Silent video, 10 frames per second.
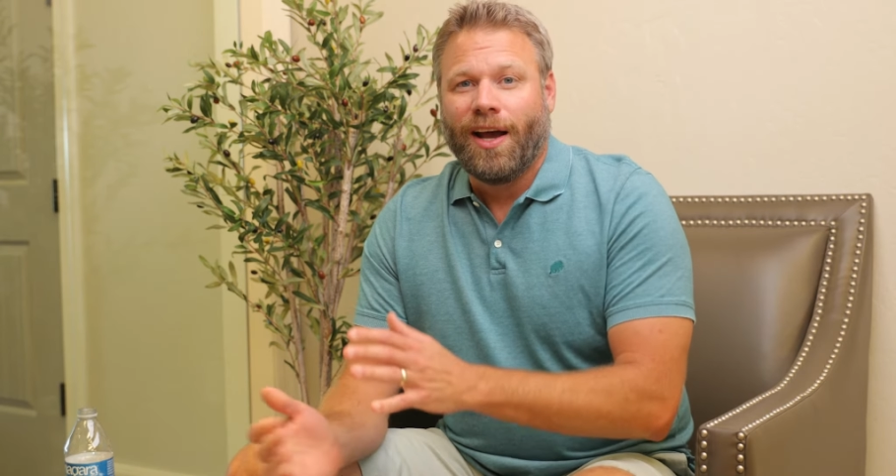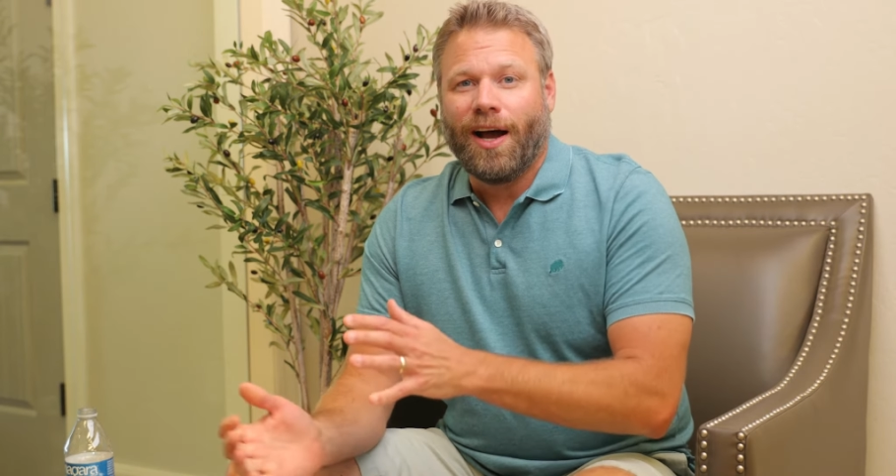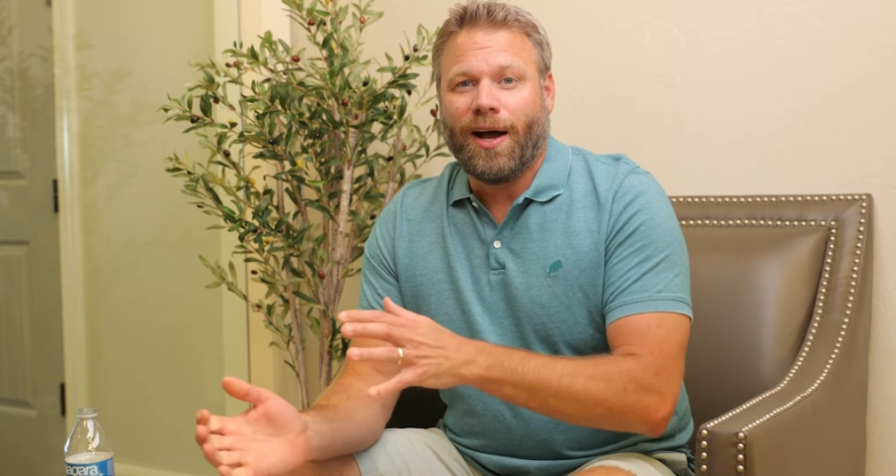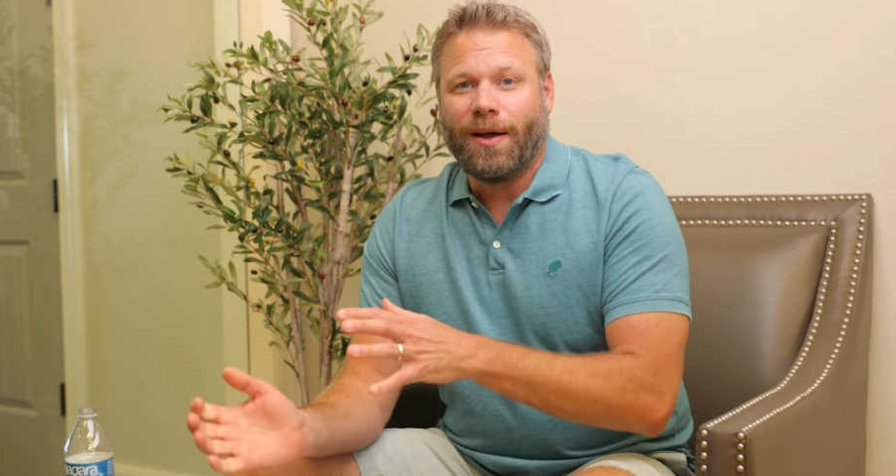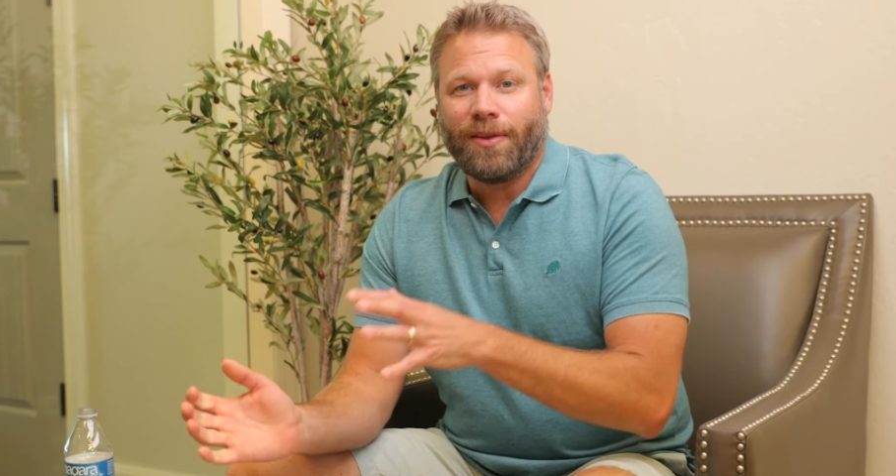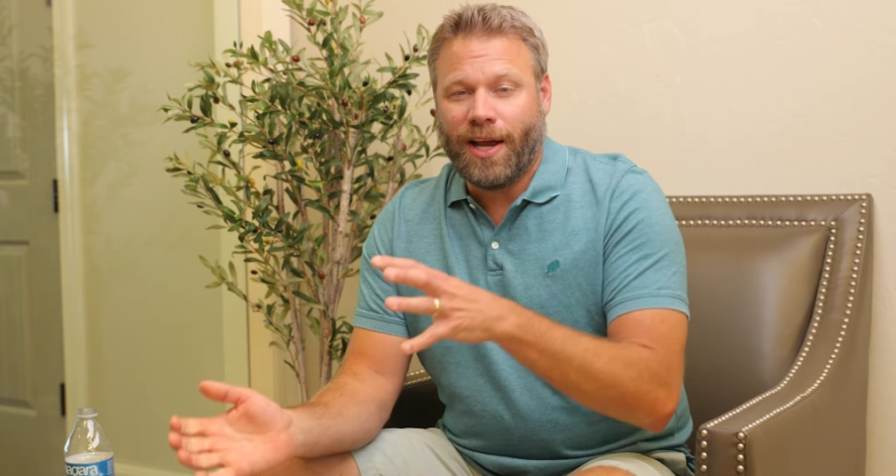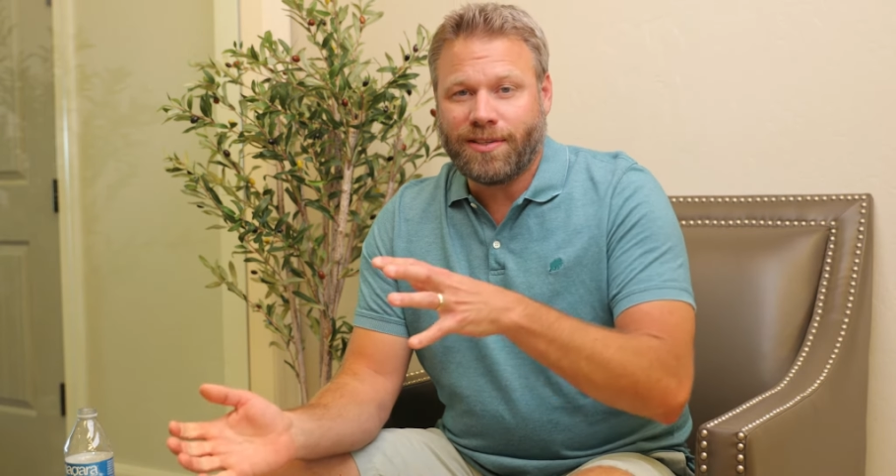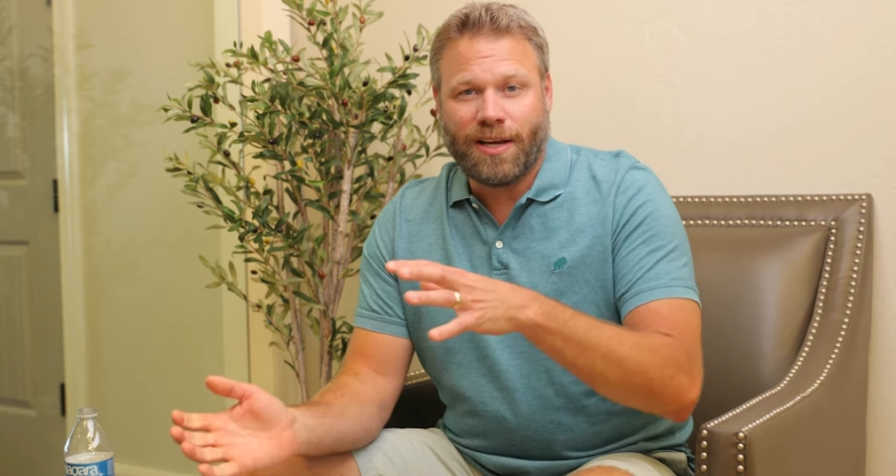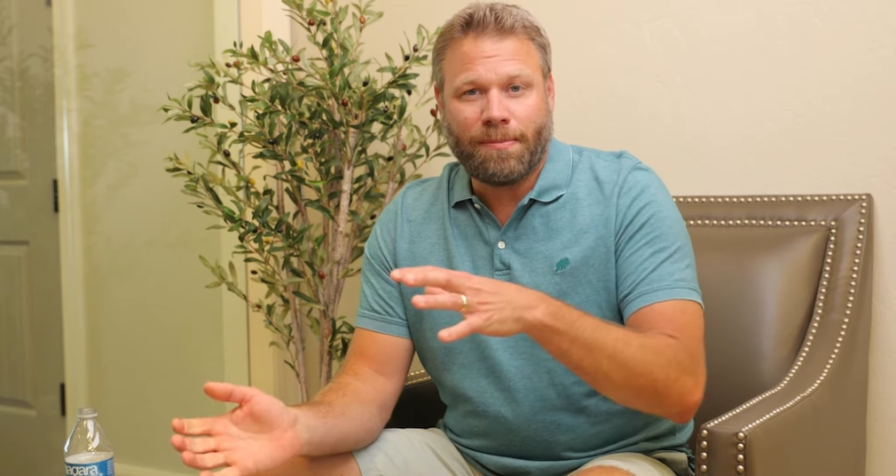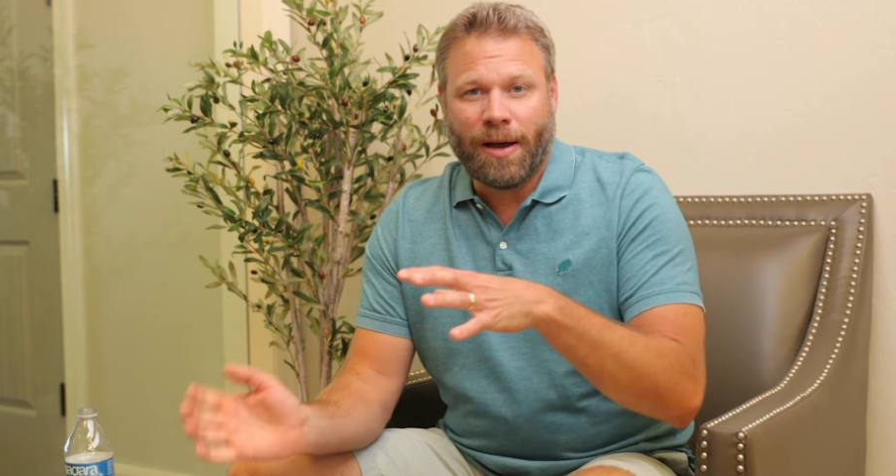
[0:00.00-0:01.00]
The nice
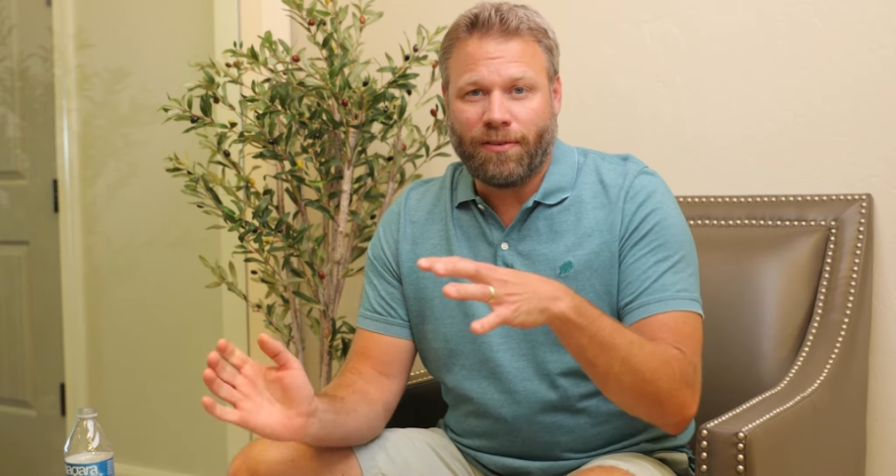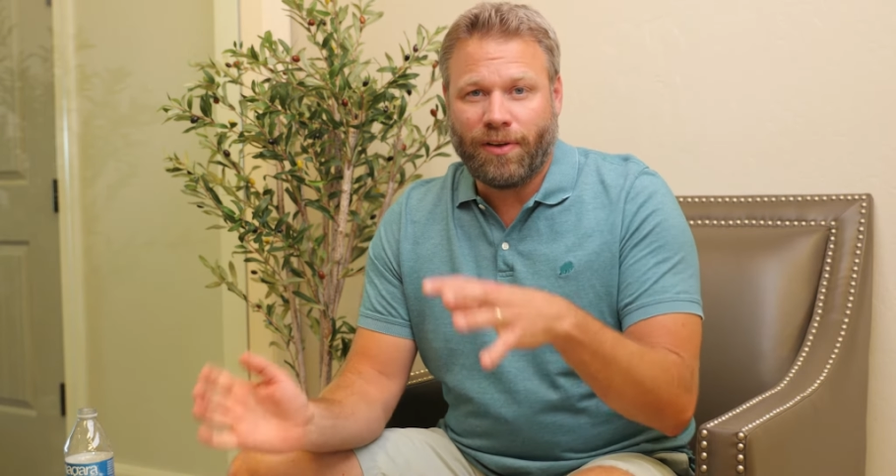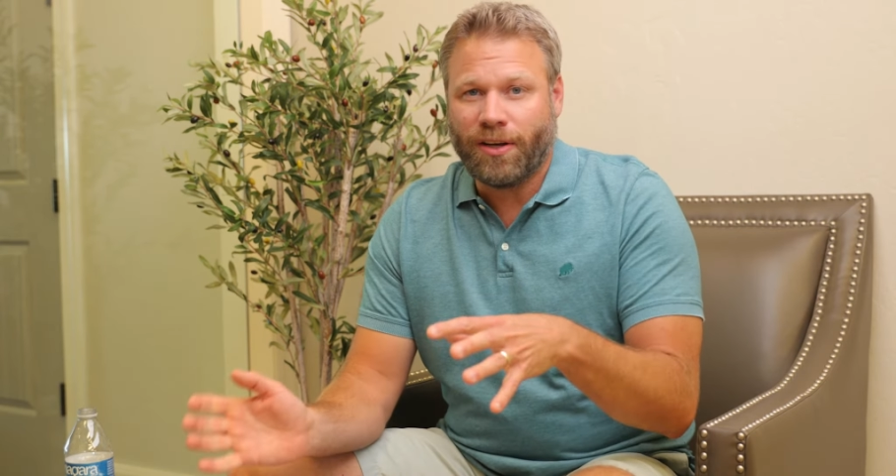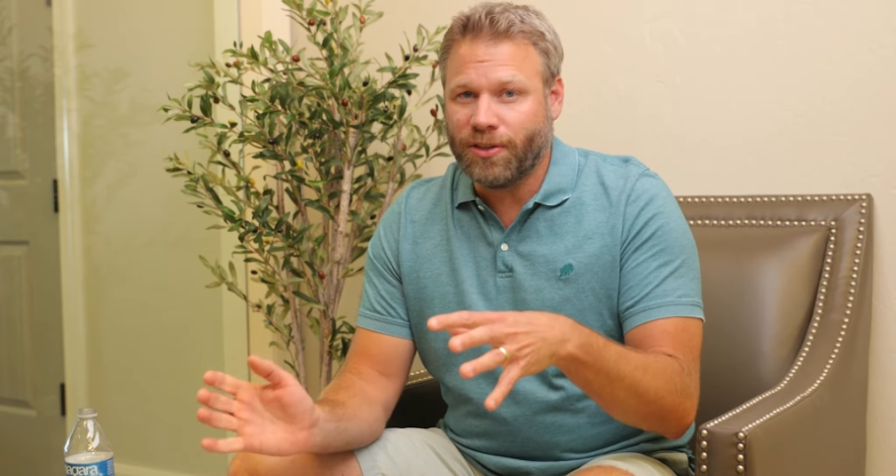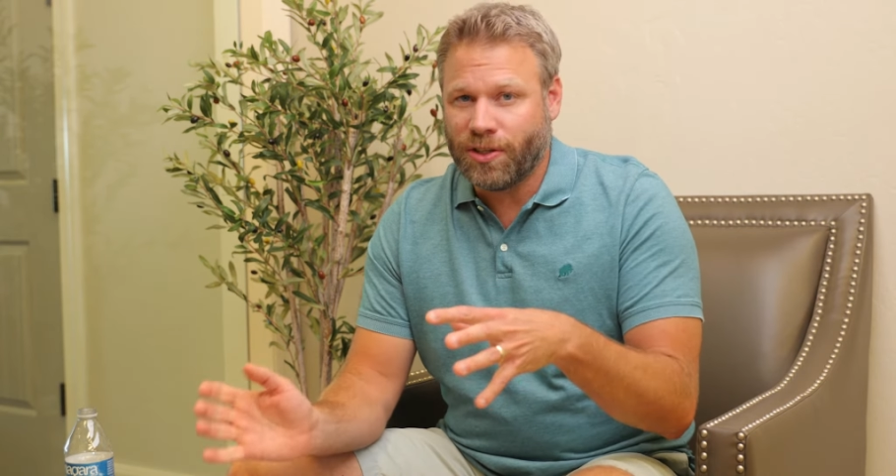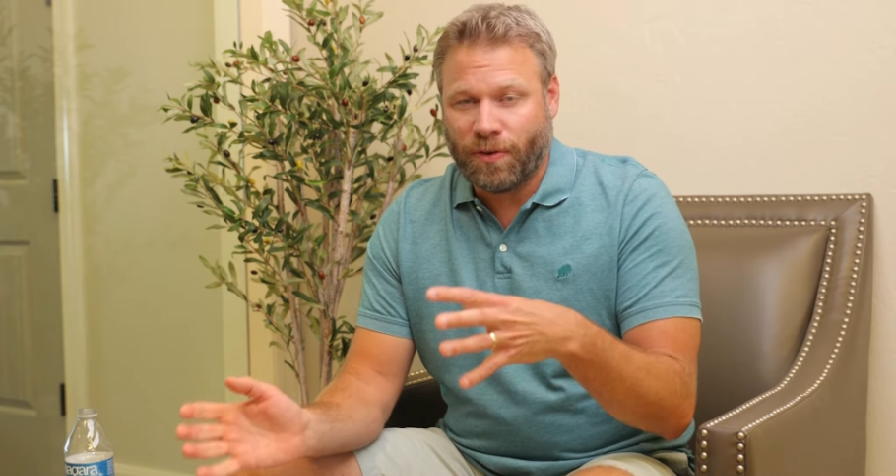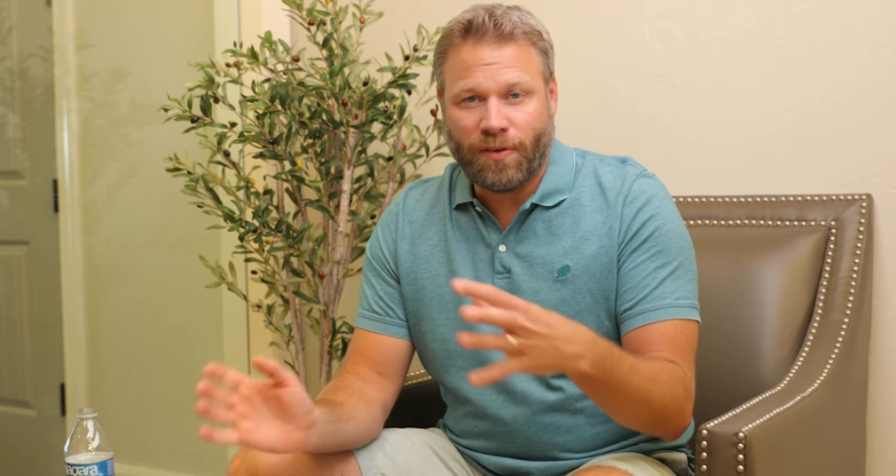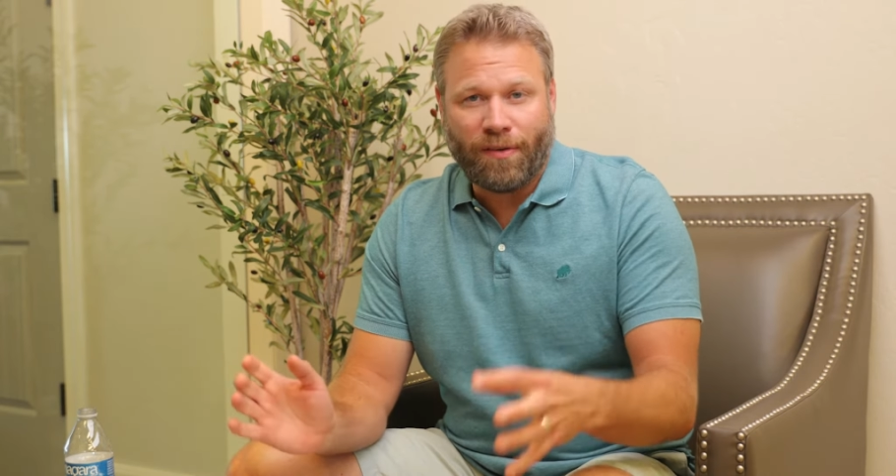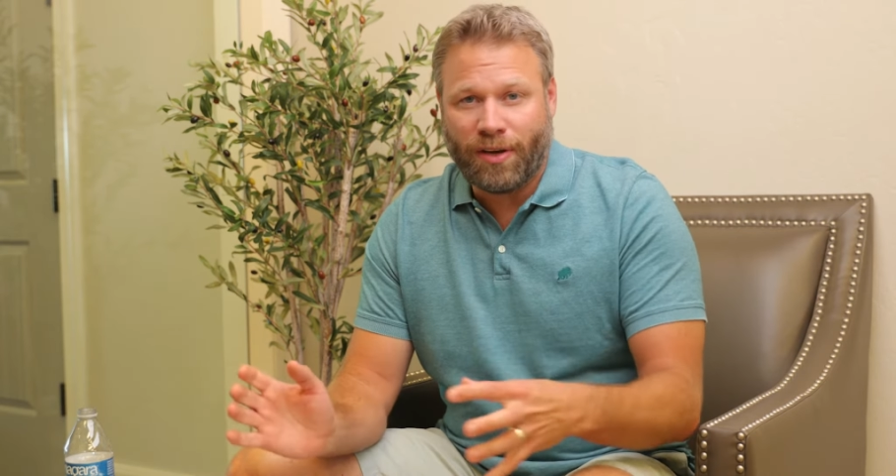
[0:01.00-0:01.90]
thing about a video is if you have